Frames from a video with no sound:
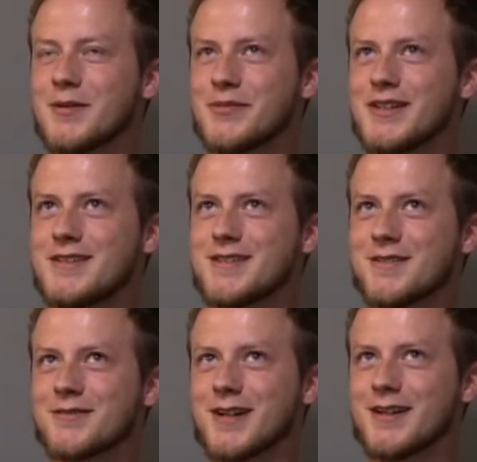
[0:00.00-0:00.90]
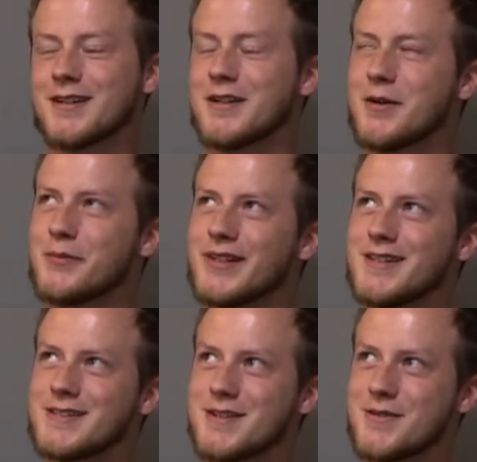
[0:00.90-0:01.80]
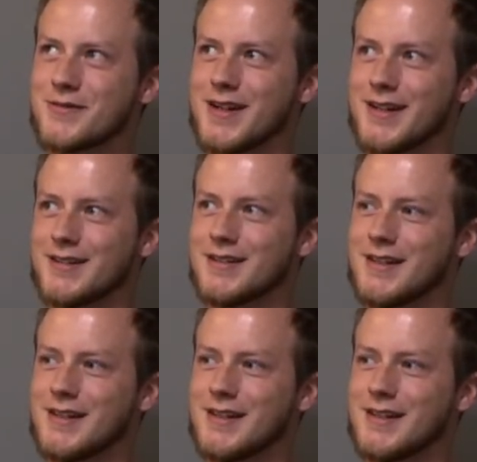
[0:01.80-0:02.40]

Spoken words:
please don't rain, please don't rain."